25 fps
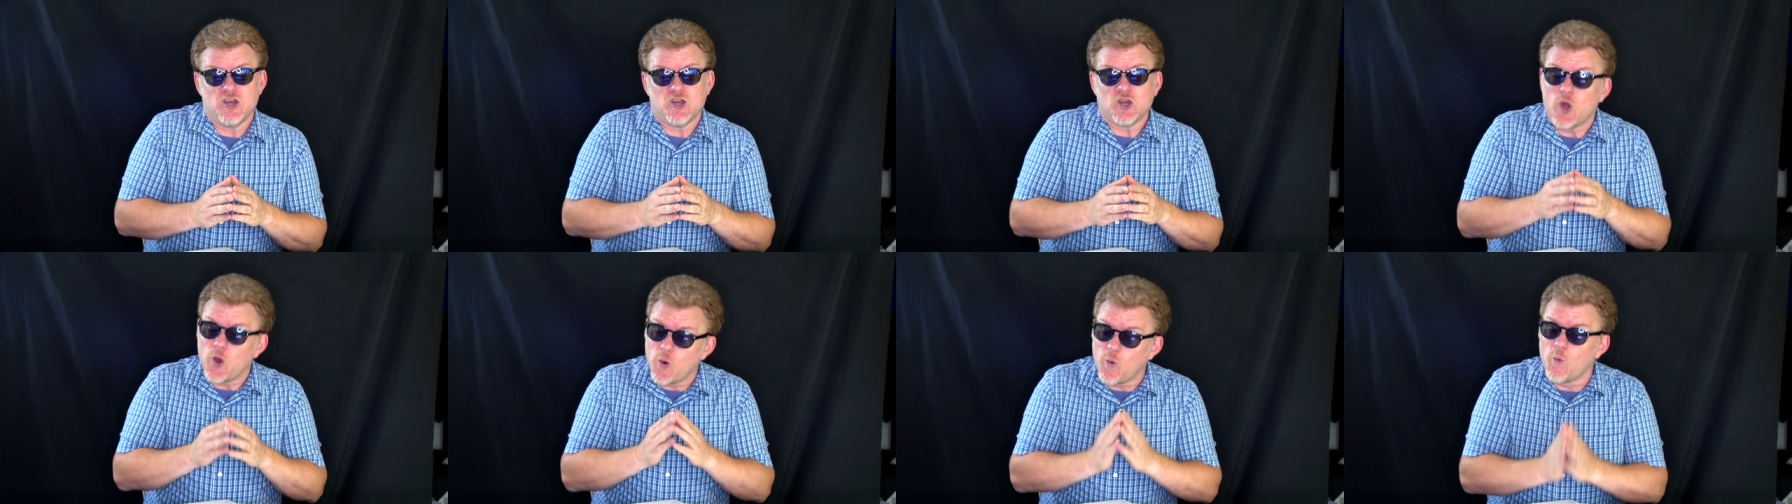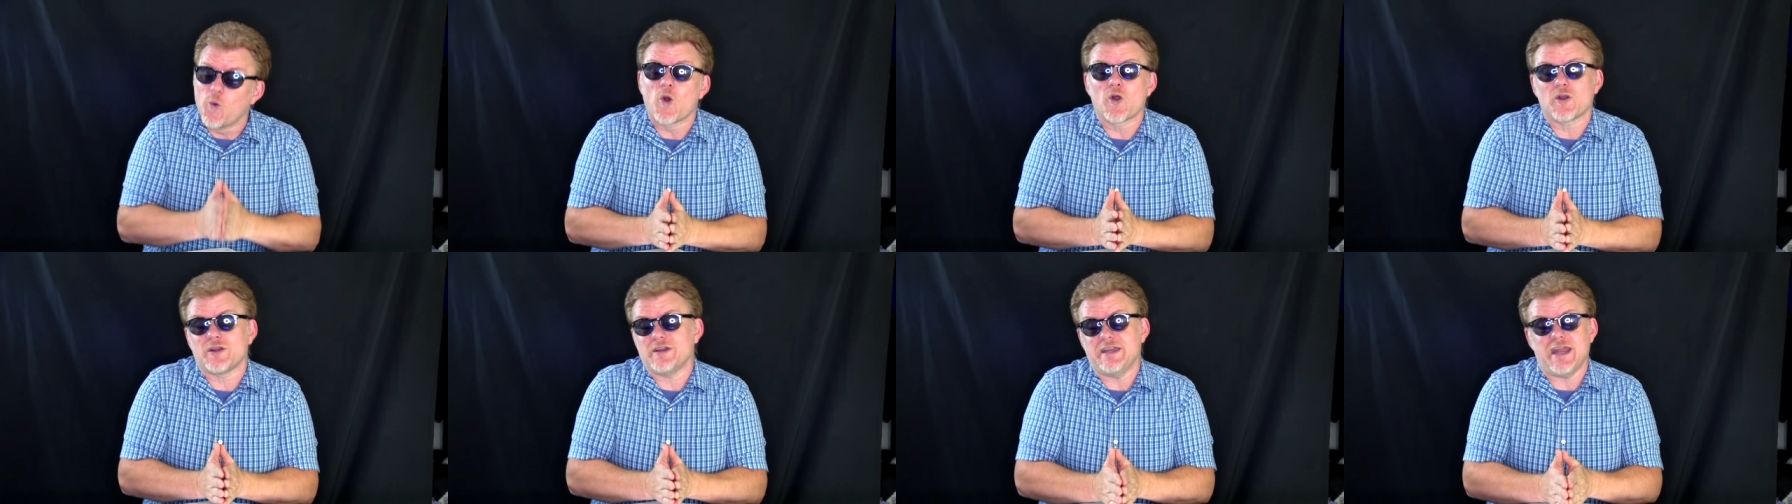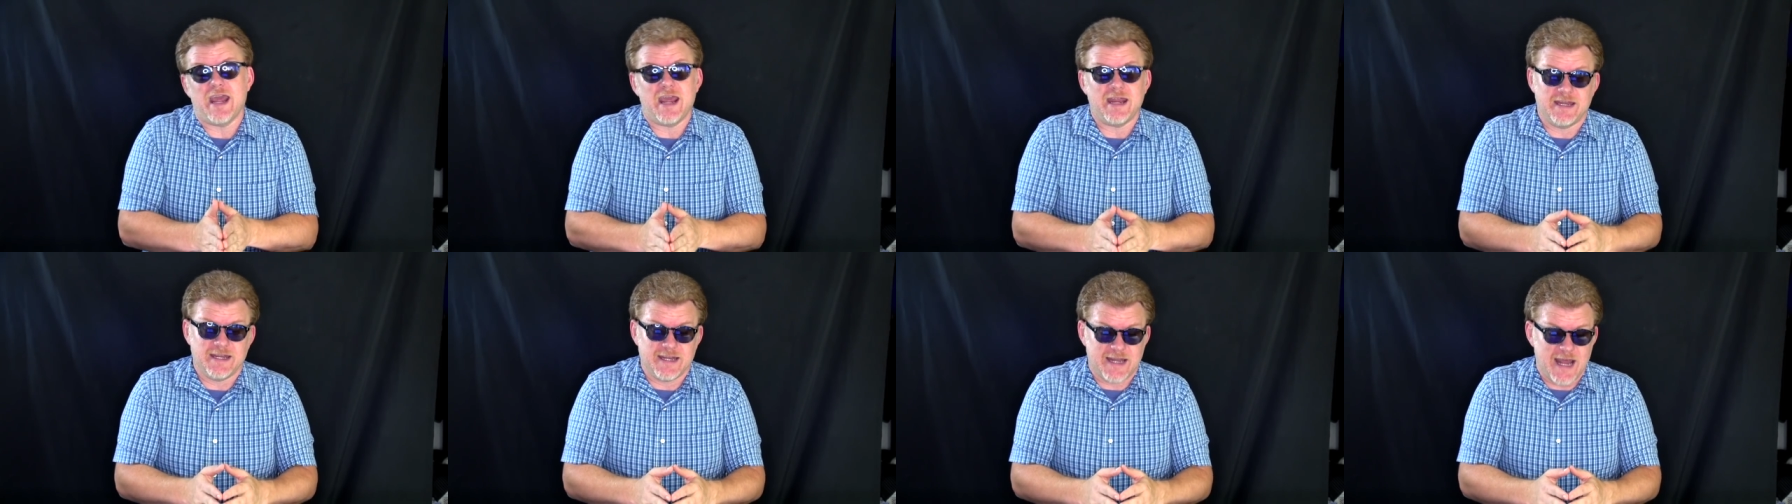
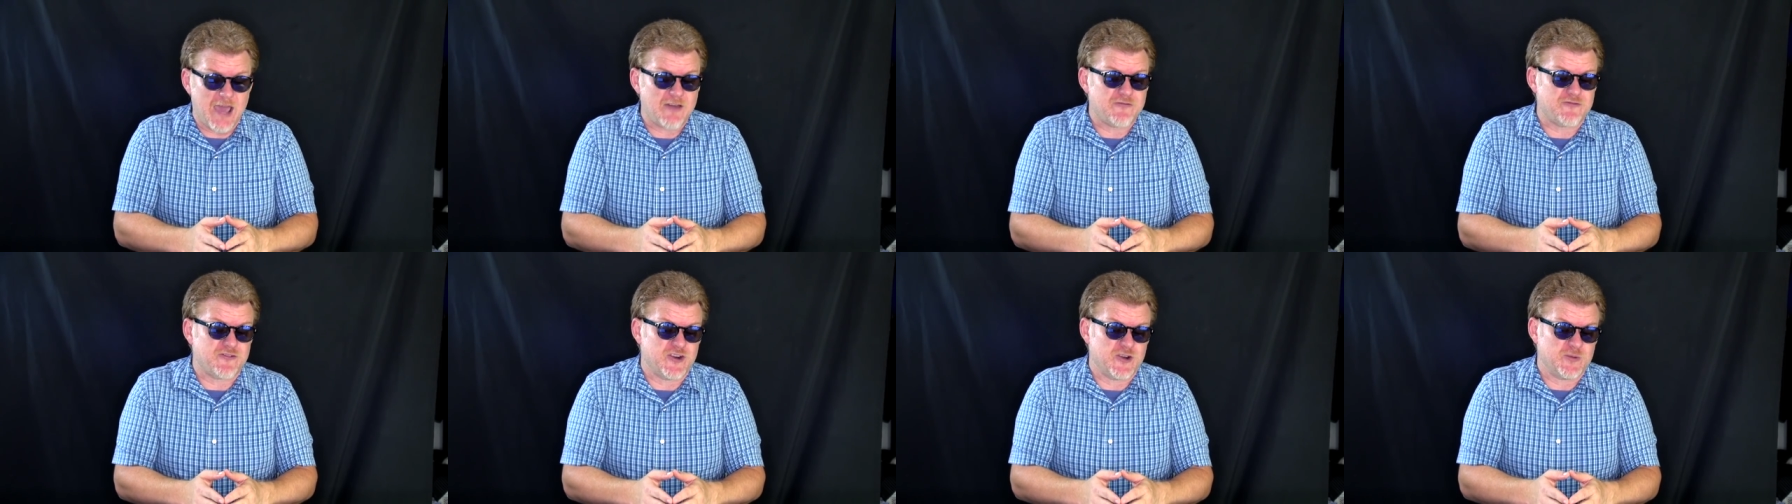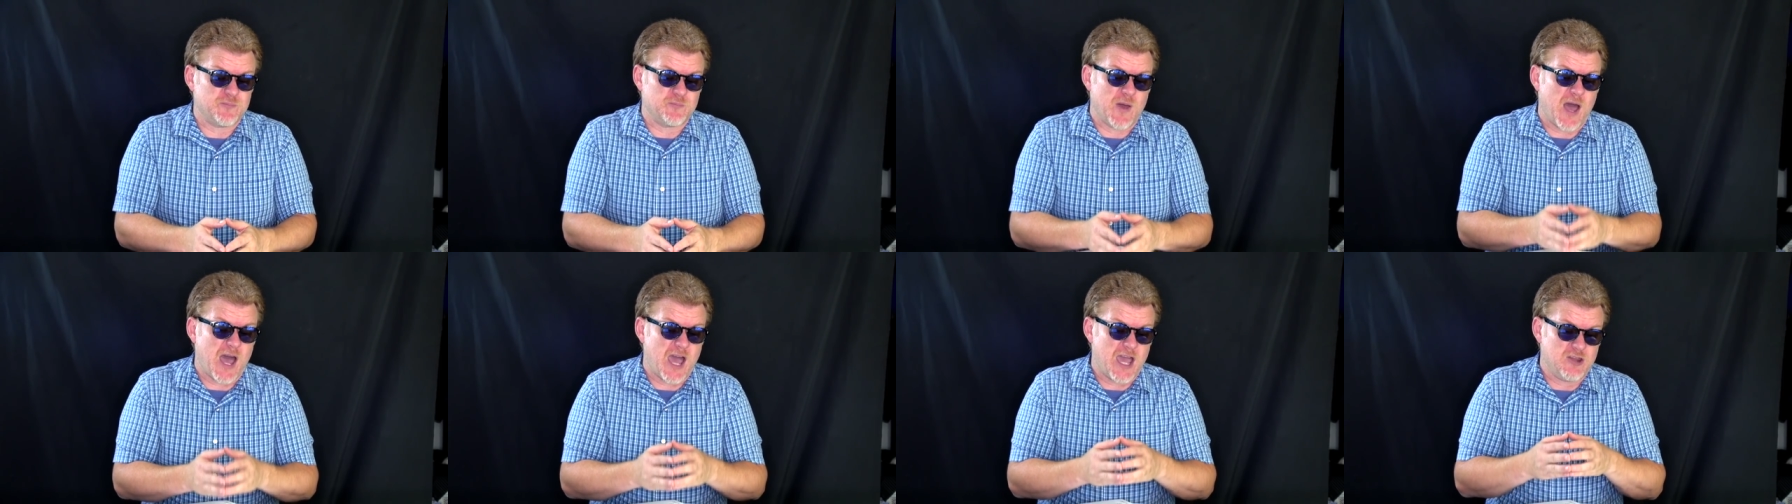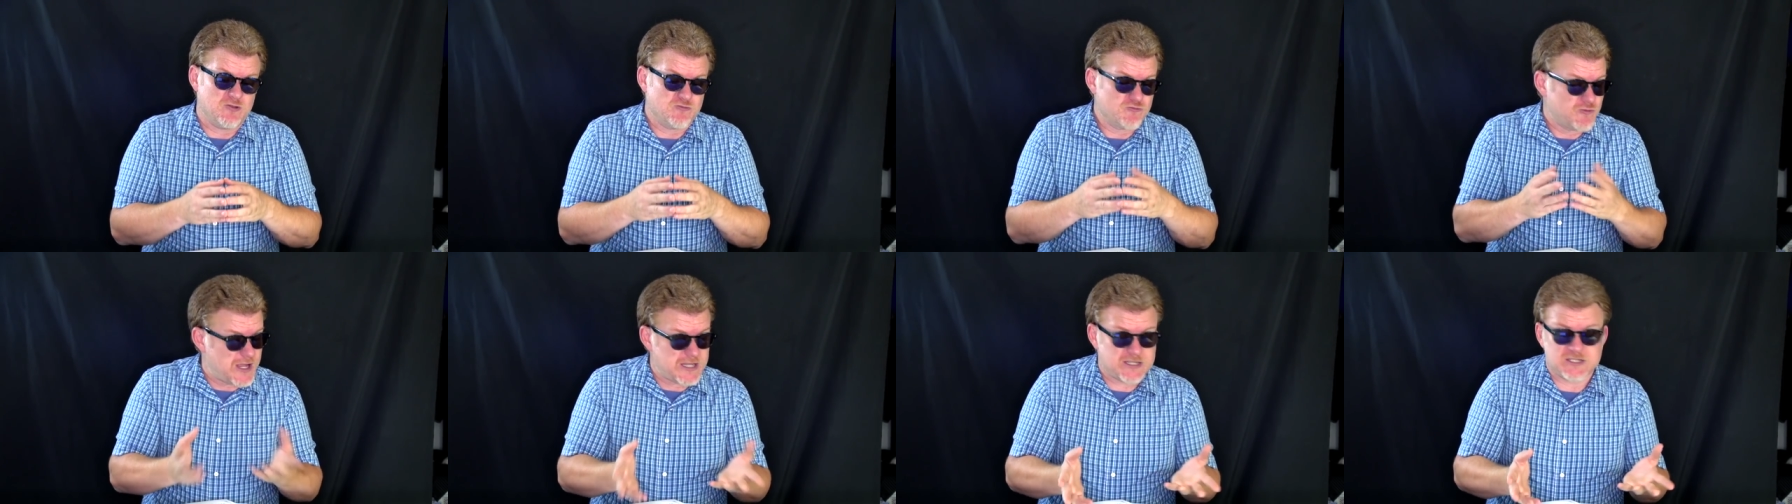coordinated effort by
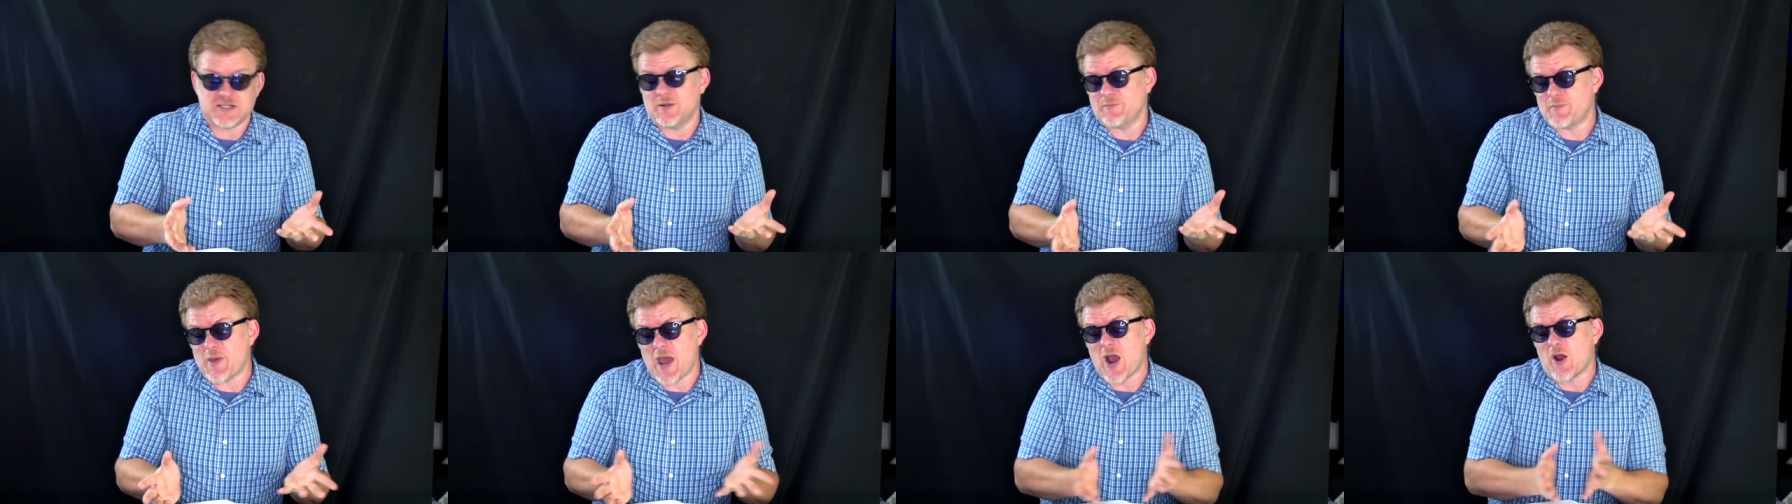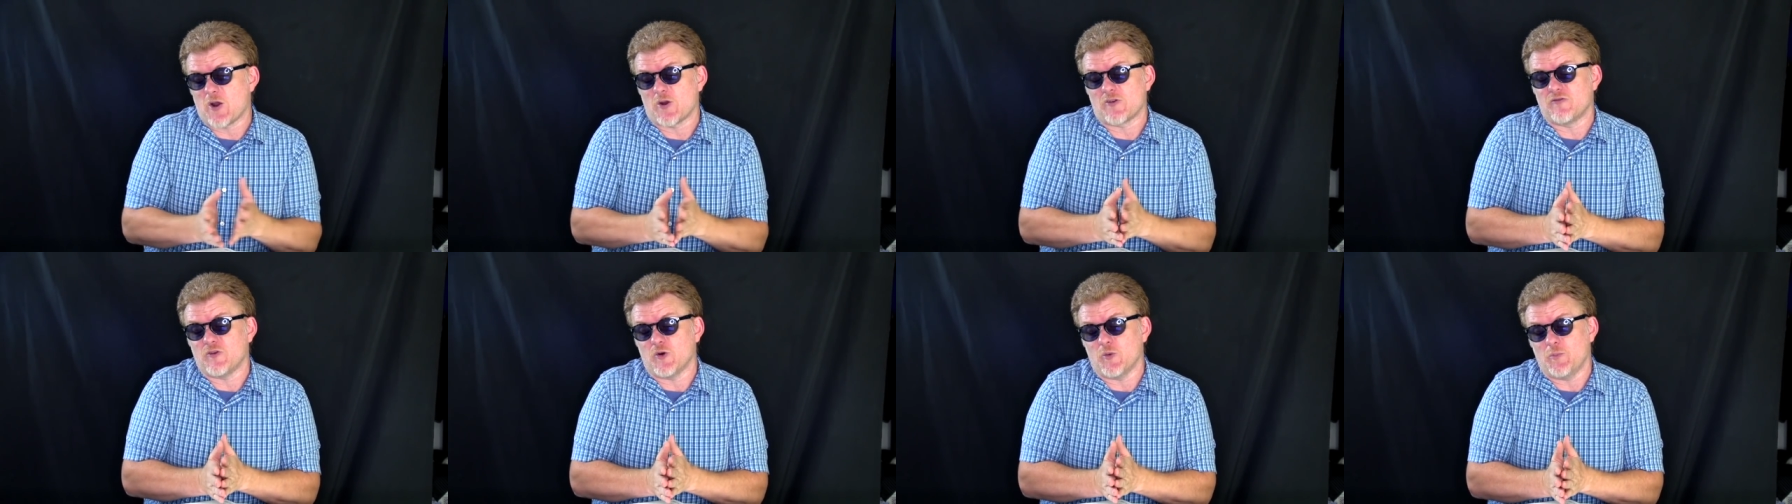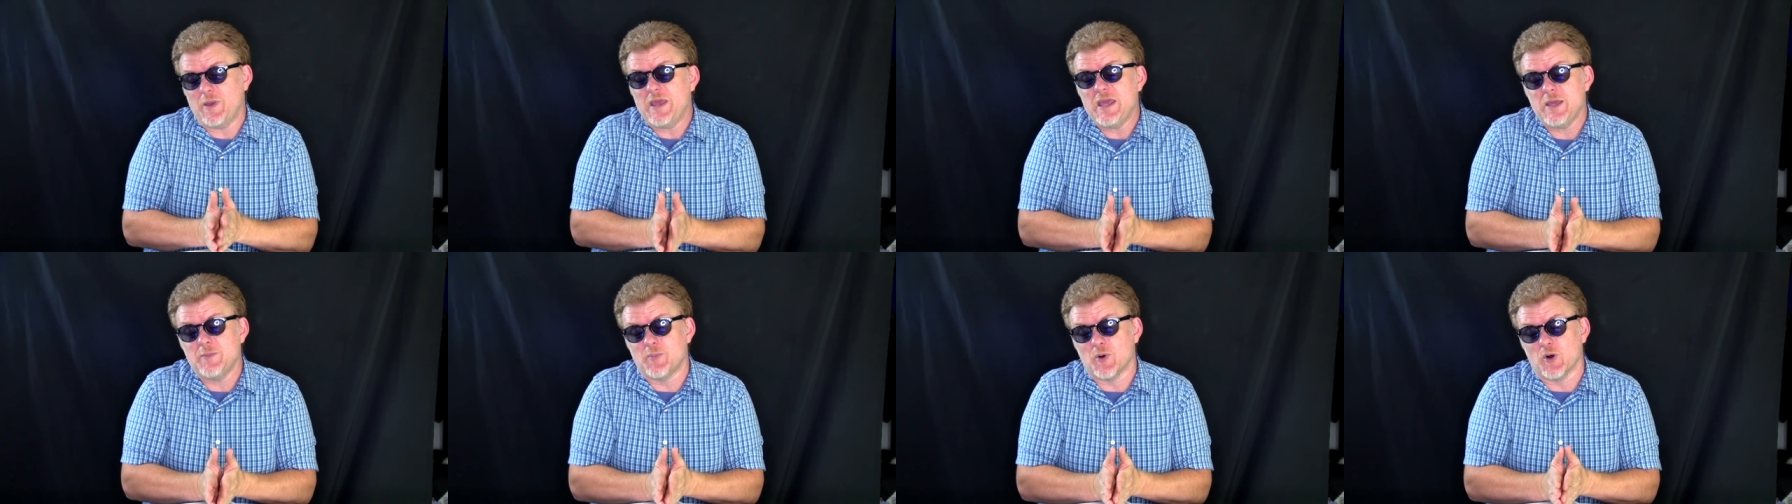rich and powerful
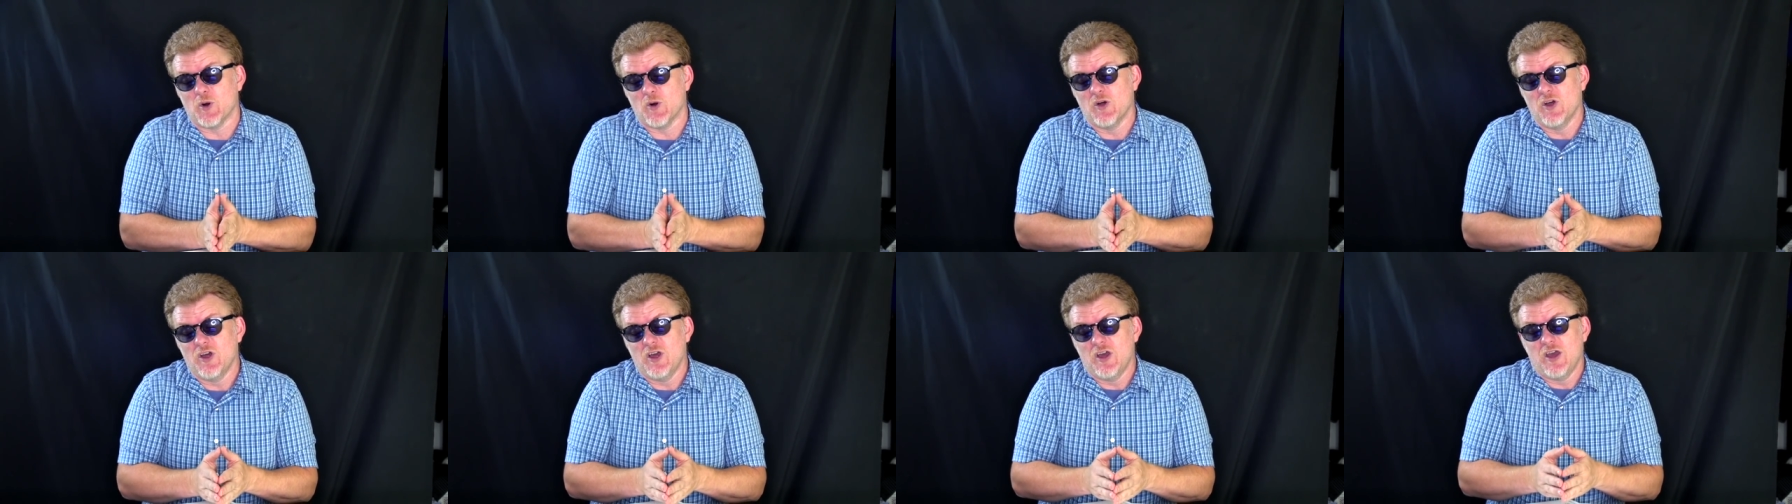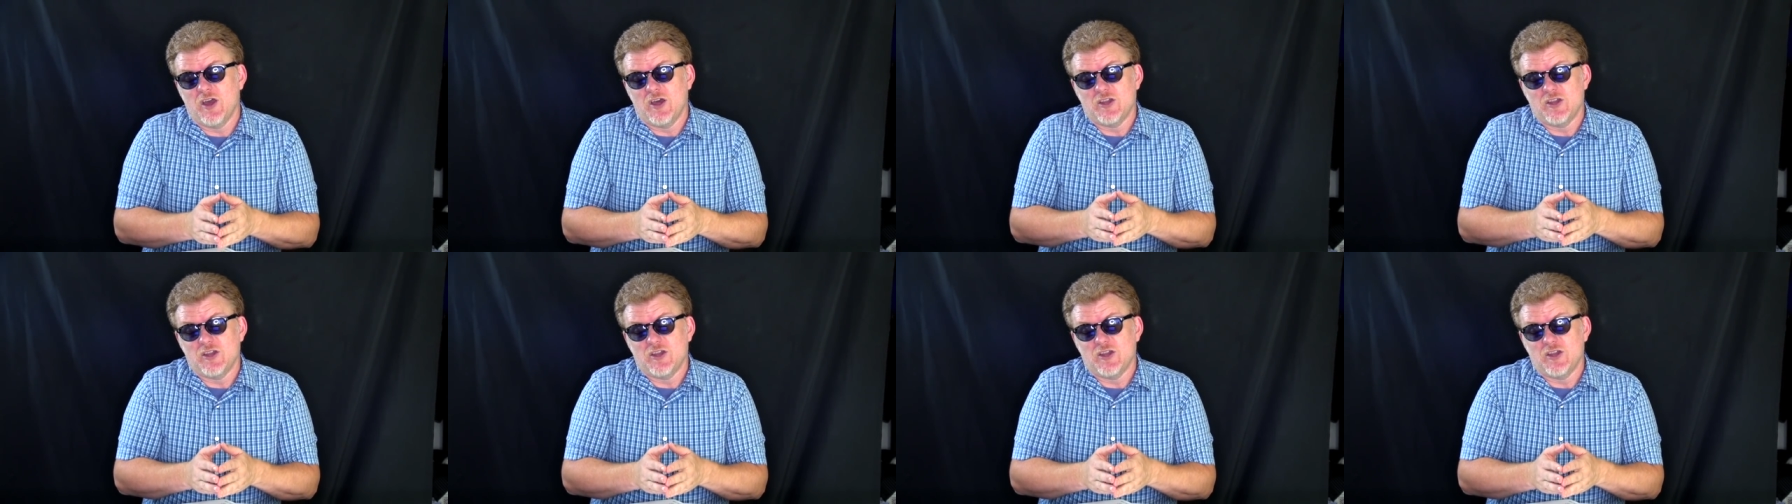people